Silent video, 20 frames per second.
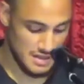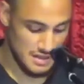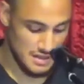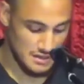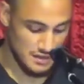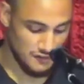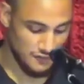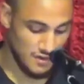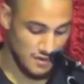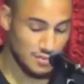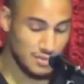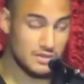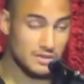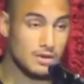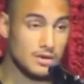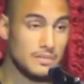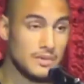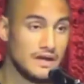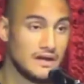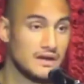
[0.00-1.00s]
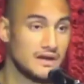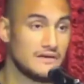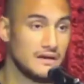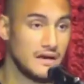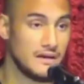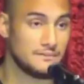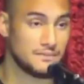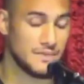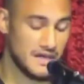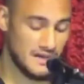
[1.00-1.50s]
of what we know about
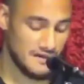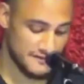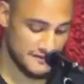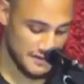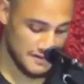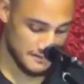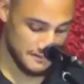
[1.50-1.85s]
covenant.